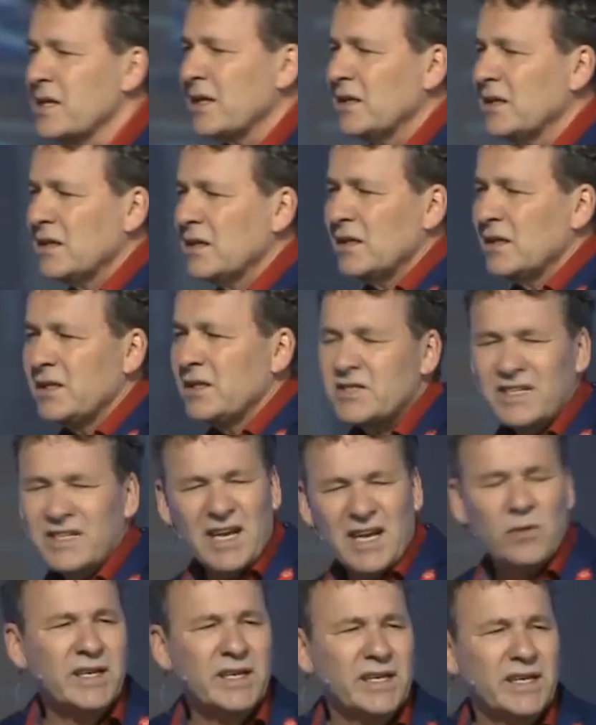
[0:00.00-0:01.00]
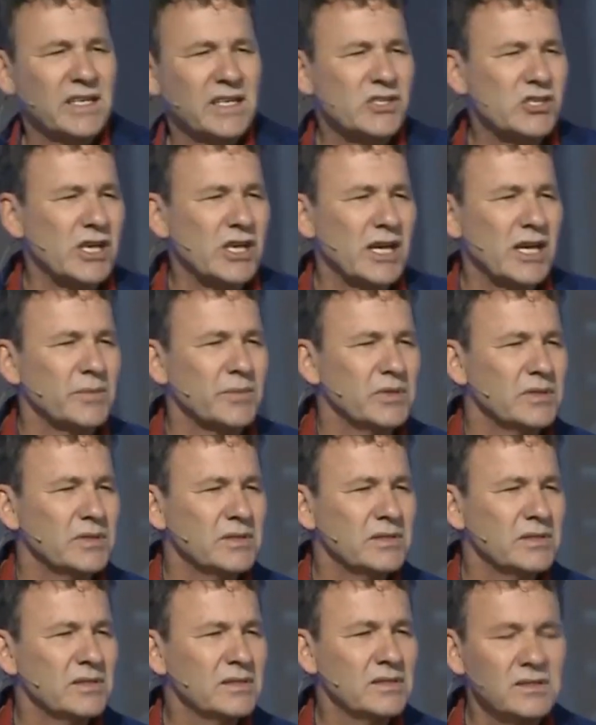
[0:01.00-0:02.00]
you see, I want to get in shape.
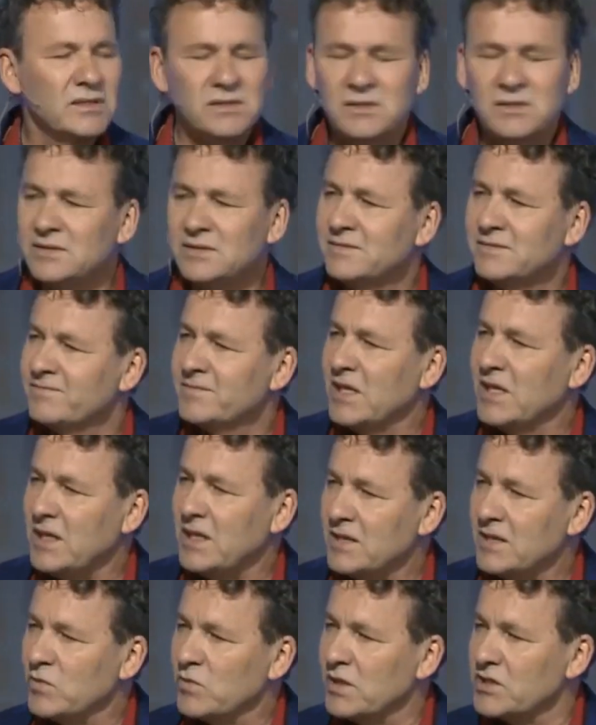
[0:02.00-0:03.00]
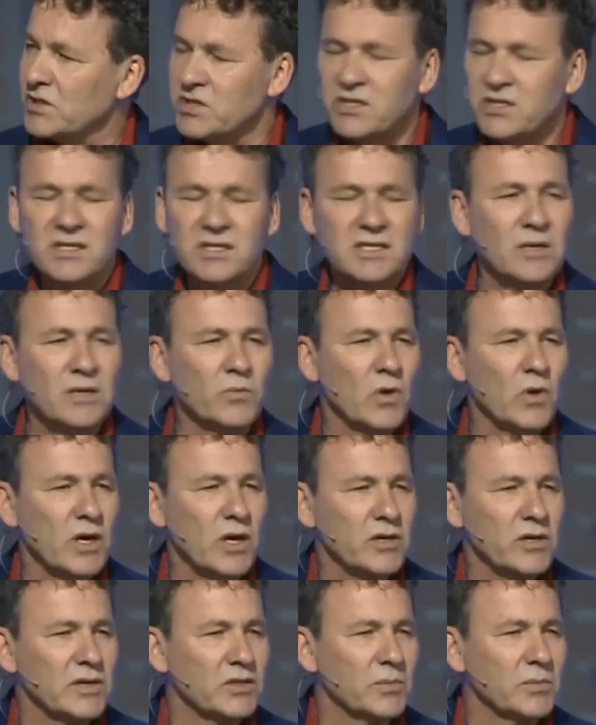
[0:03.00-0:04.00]
Yeah, why don't you just come walk
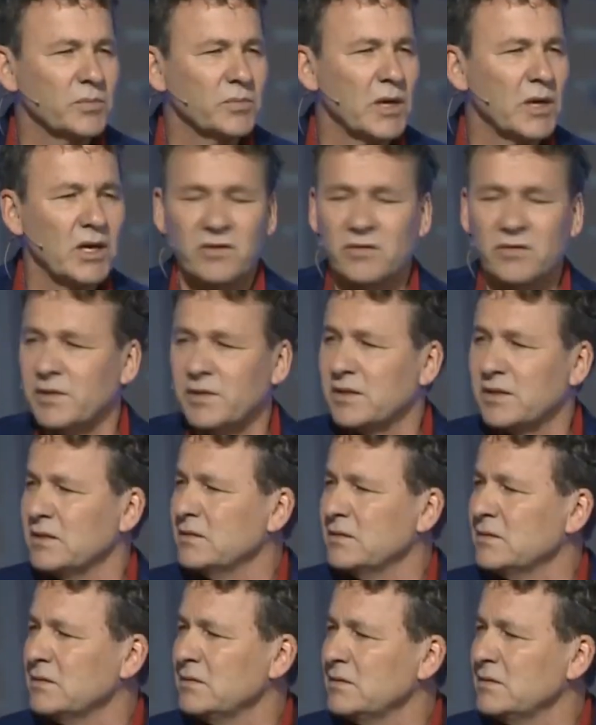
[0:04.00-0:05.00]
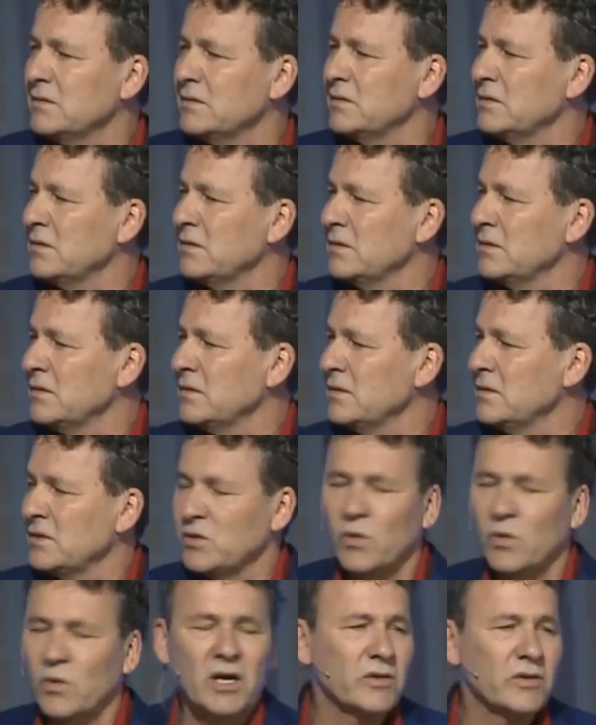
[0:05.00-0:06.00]
around the block with me? You
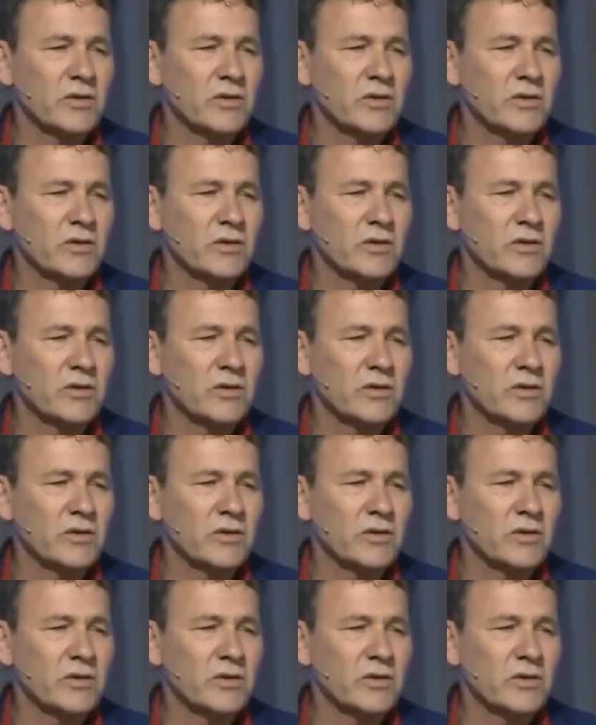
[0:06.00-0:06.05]
walk around the